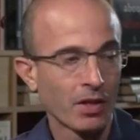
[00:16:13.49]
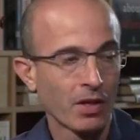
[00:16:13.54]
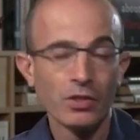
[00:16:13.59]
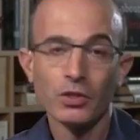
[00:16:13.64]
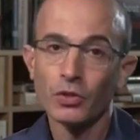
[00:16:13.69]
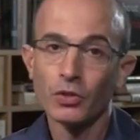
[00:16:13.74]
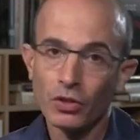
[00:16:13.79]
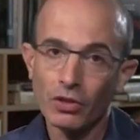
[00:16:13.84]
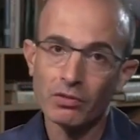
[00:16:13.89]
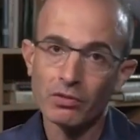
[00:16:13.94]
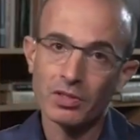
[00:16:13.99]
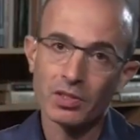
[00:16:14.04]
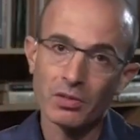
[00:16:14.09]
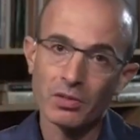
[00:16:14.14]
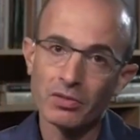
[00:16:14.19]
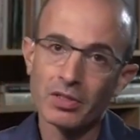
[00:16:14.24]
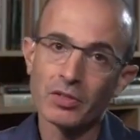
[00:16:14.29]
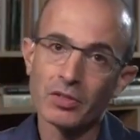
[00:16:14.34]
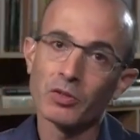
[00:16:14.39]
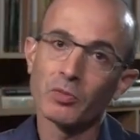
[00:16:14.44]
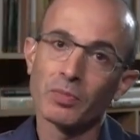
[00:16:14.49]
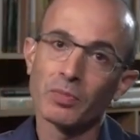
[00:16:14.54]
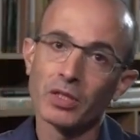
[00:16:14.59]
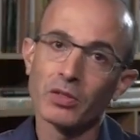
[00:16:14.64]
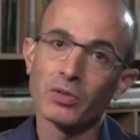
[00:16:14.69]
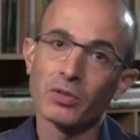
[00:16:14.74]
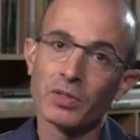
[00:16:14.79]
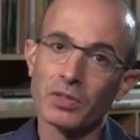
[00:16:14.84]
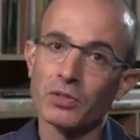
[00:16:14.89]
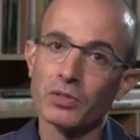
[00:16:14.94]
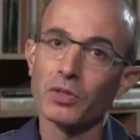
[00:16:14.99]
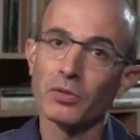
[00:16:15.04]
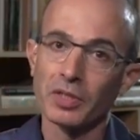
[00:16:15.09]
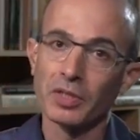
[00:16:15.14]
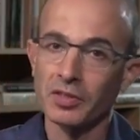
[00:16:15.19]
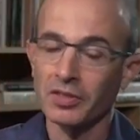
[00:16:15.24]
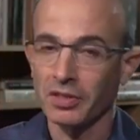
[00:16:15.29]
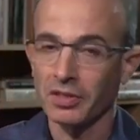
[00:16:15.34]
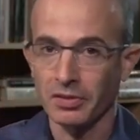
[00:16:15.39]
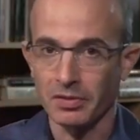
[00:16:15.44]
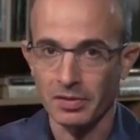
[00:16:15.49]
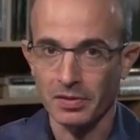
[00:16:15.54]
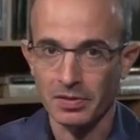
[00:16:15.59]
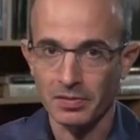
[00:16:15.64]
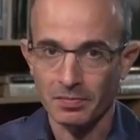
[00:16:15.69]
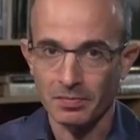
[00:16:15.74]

You also need to be good storytellers.